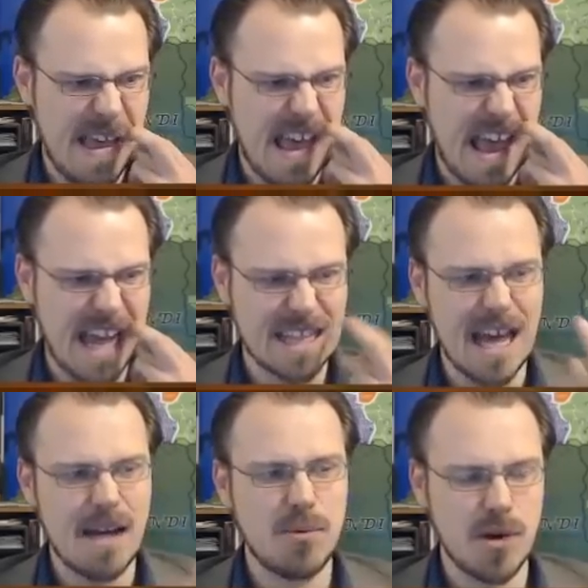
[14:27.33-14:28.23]
At
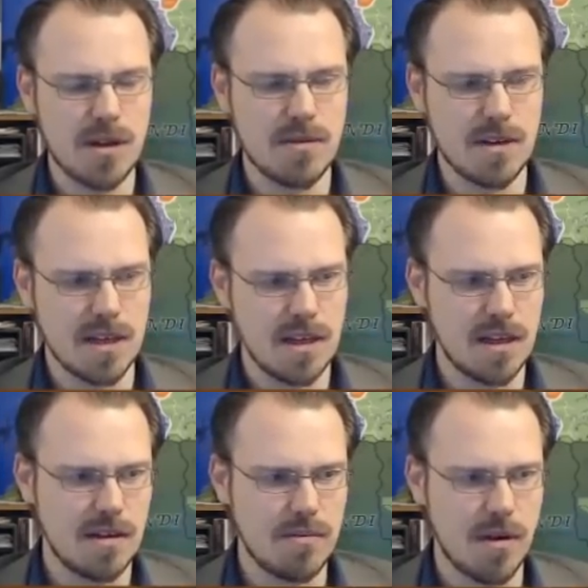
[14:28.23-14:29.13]
that point,
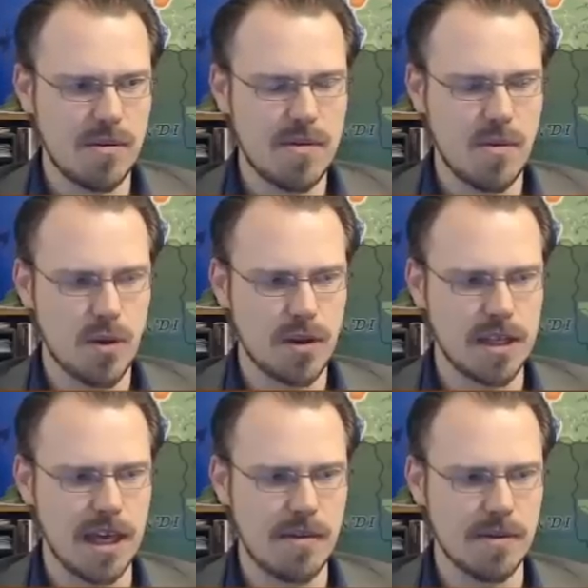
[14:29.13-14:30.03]
it'd probably be worth the
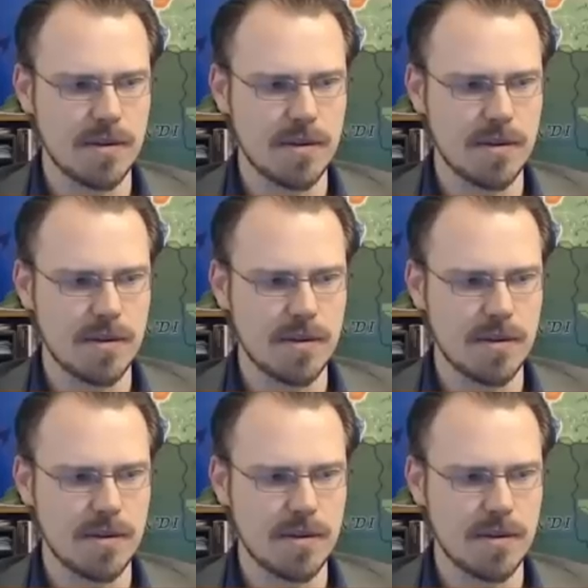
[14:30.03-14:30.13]
gamble.